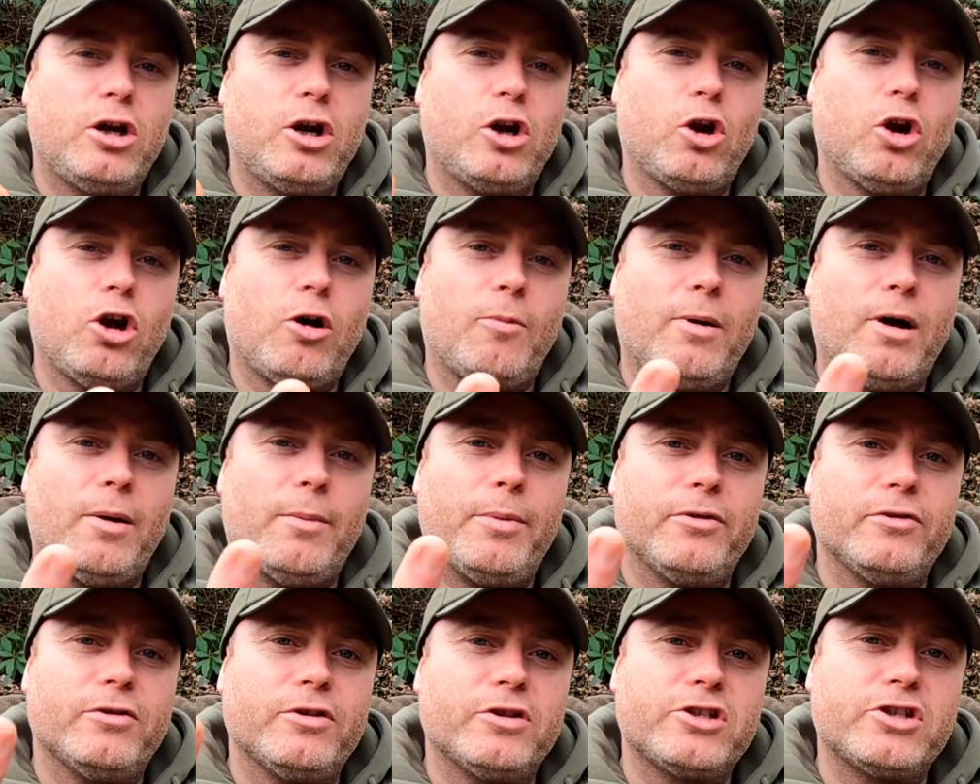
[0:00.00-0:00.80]
glob
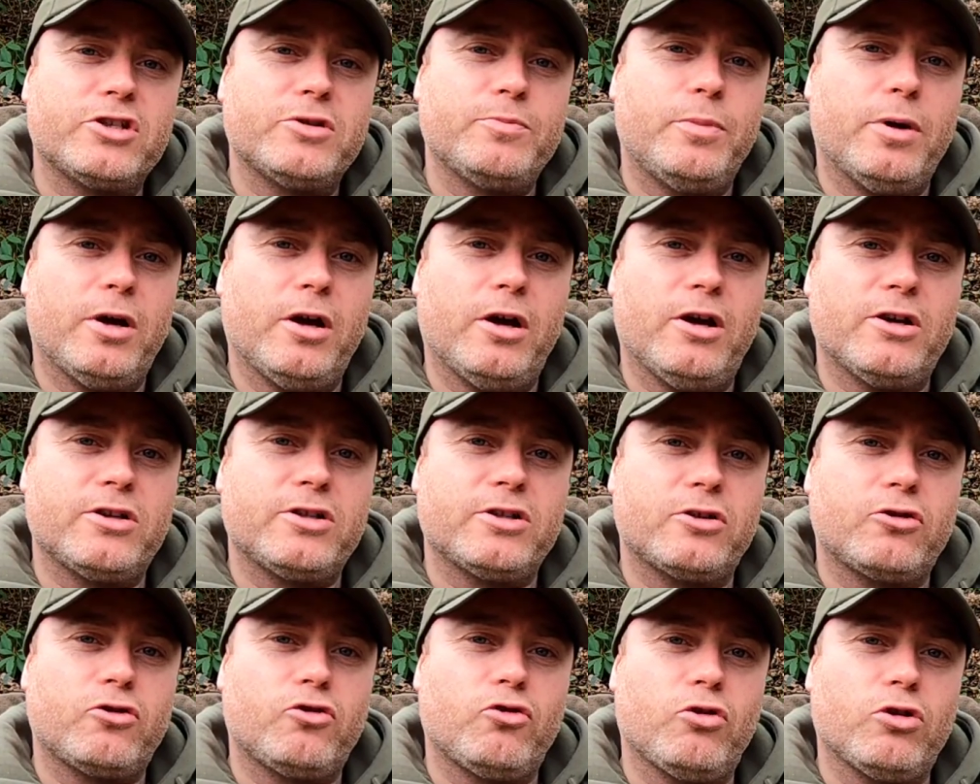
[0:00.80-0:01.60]
up and
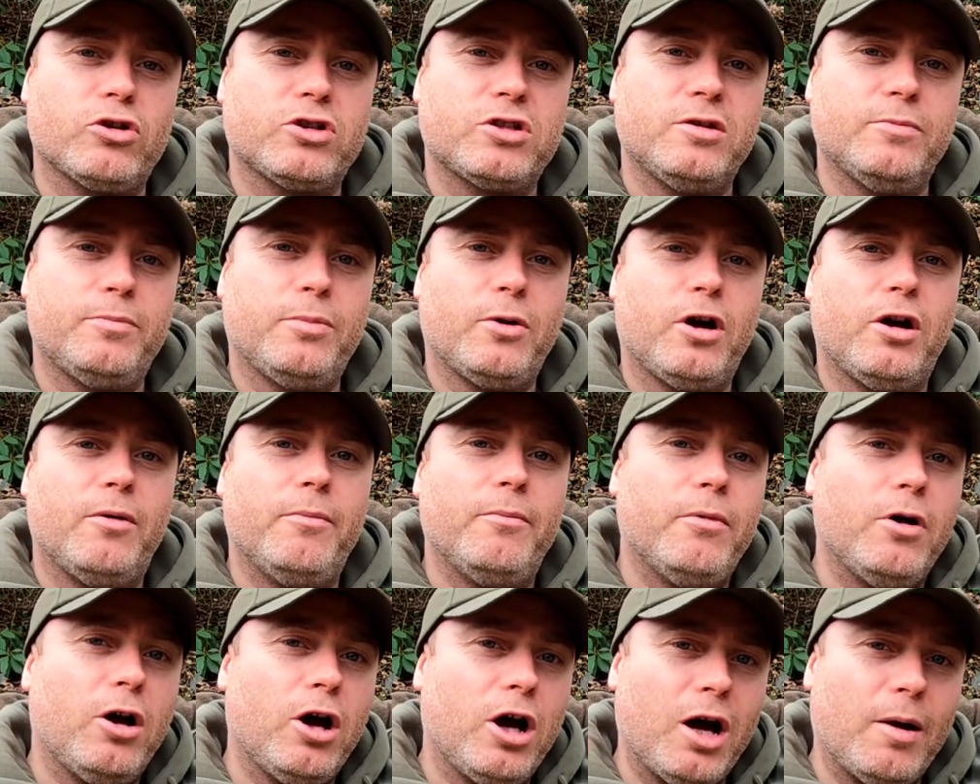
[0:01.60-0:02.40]
disperse across the
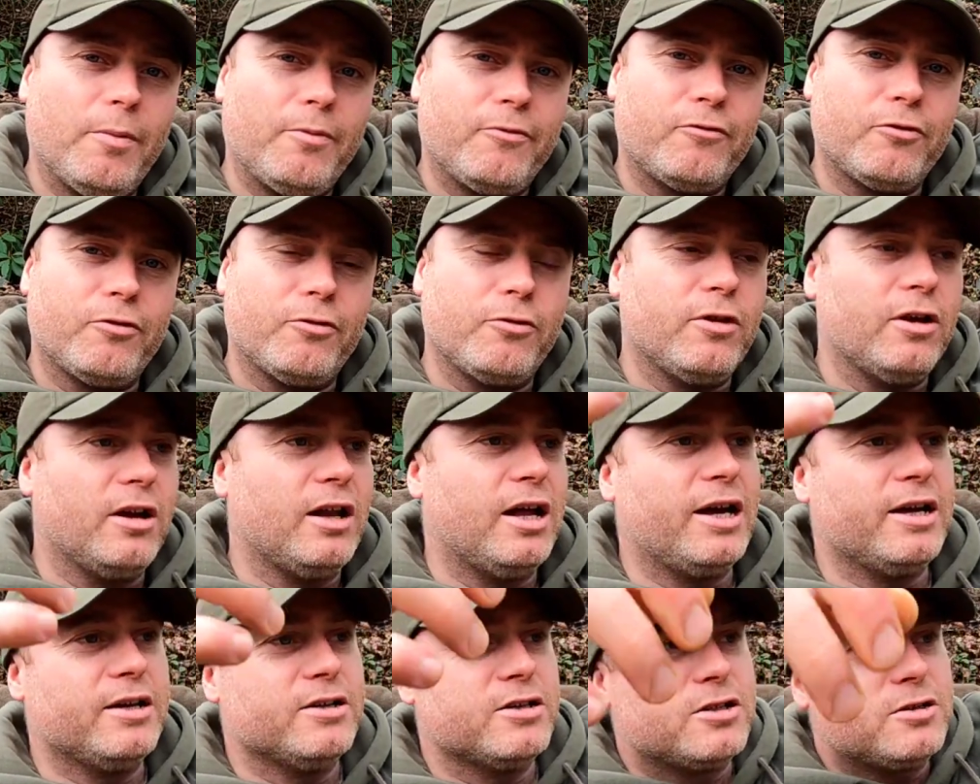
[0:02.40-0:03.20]
bottom, up through the
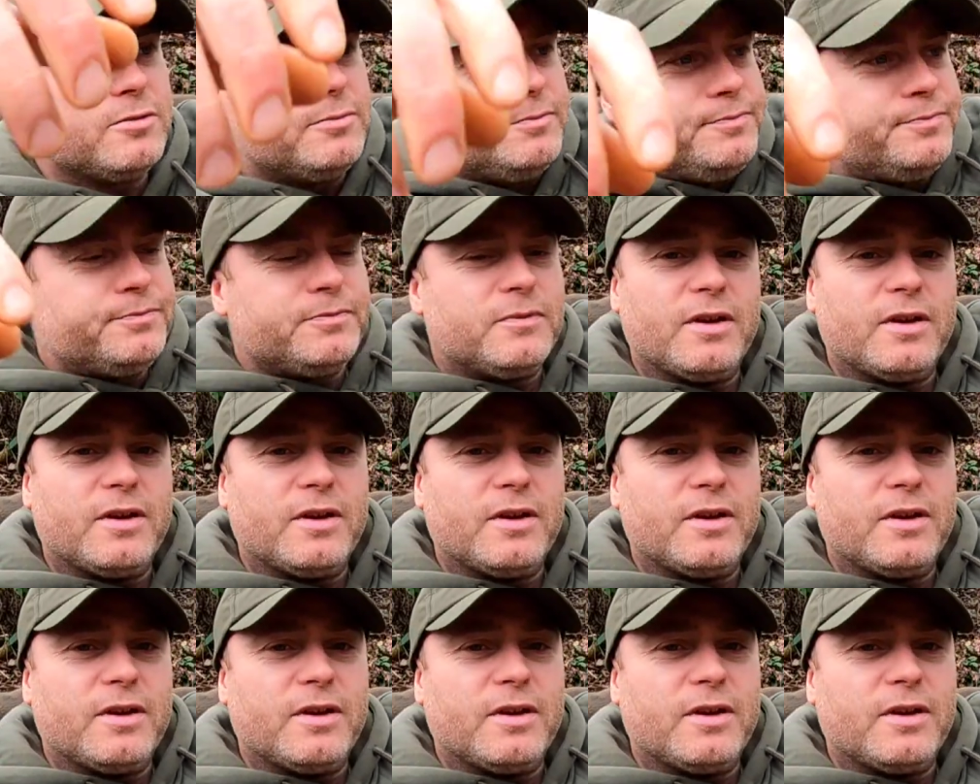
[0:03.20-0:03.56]
layers,